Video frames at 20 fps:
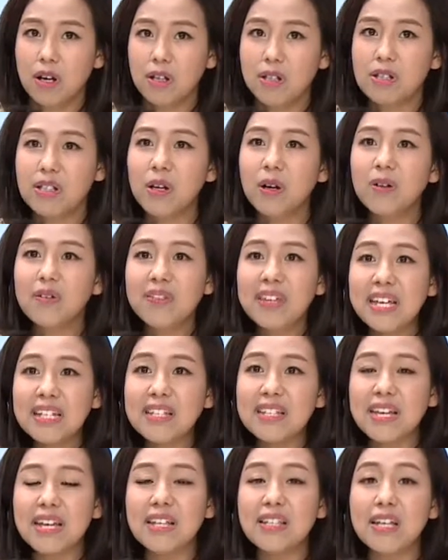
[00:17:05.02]
So this
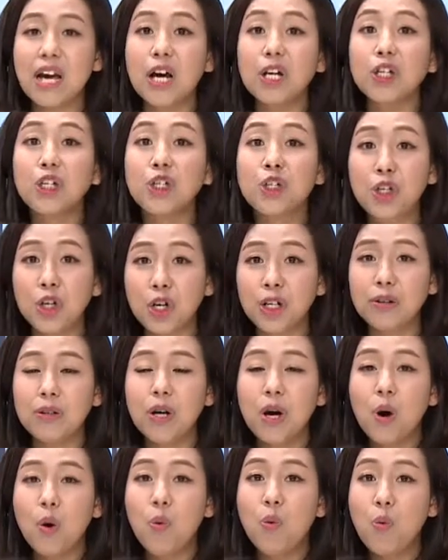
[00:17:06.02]
is a good
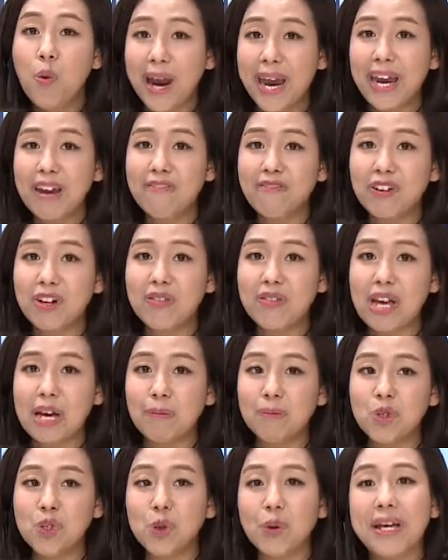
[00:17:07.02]
way for
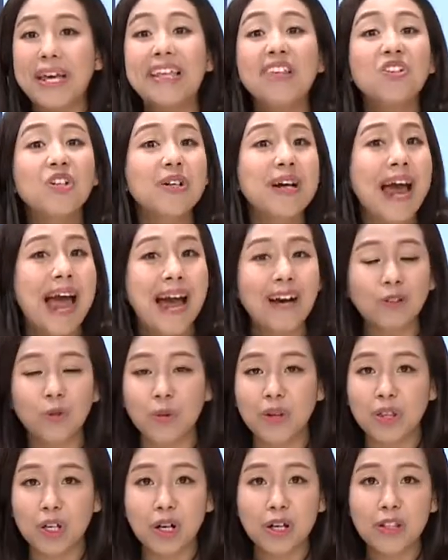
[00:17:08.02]
them to interact
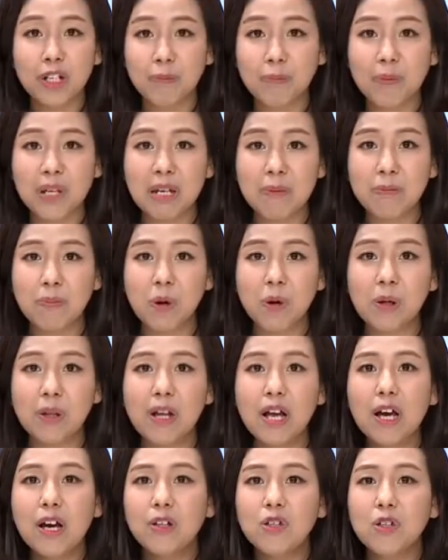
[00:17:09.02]
with other people,
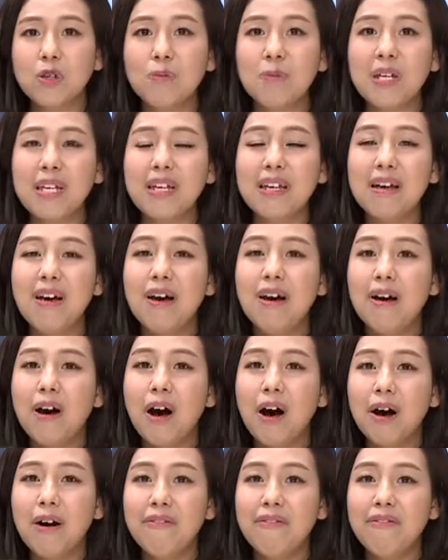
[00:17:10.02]
to be
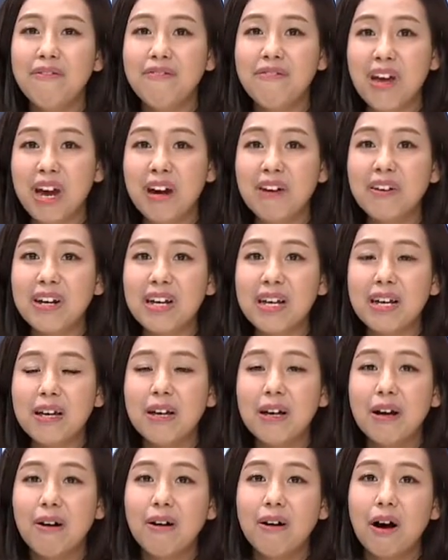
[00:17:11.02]
very
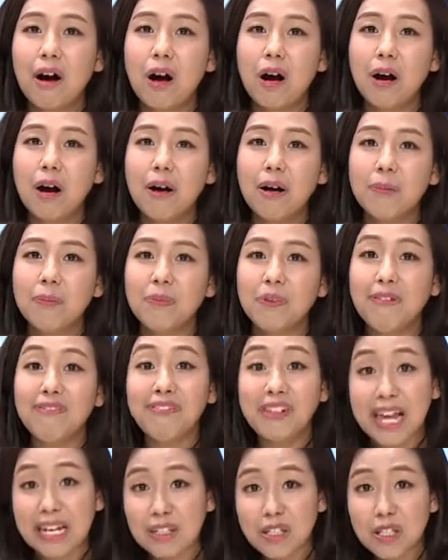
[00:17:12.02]

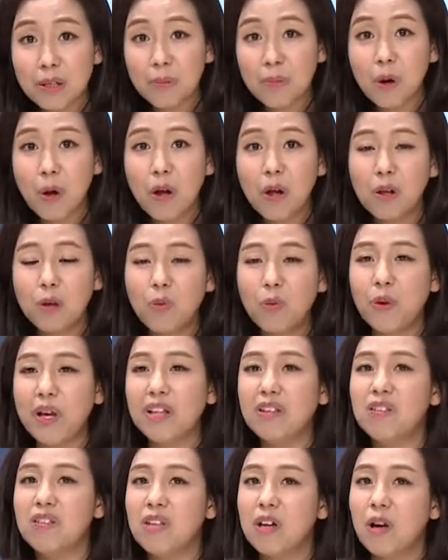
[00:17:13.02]
flexible
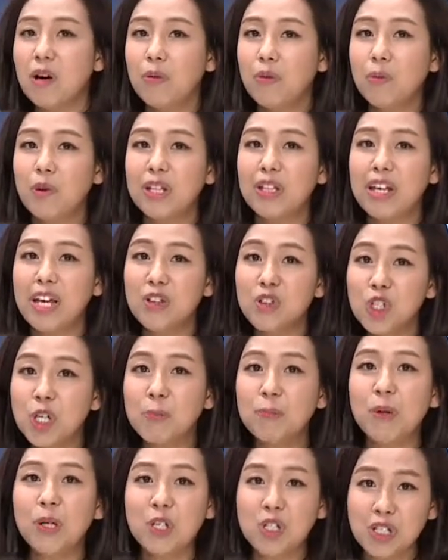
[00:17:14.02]
with
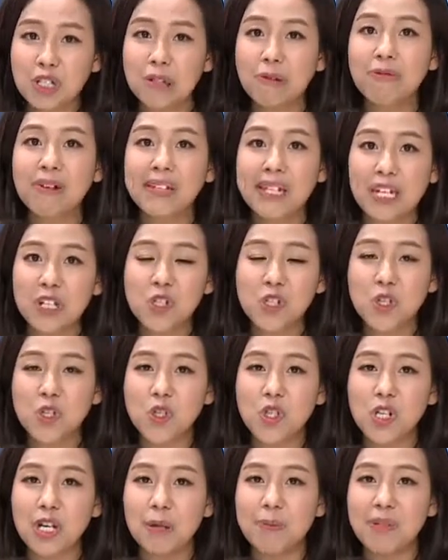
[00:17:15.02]
interpersonal
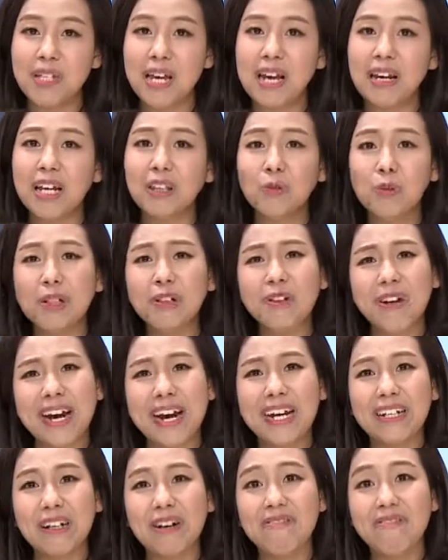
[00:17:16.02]
relationships, and it will
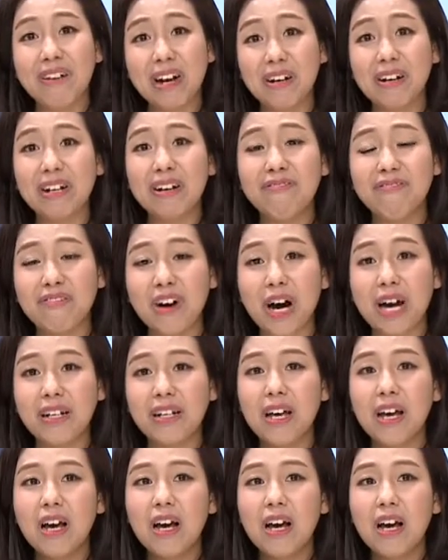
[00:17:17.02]
create a very fun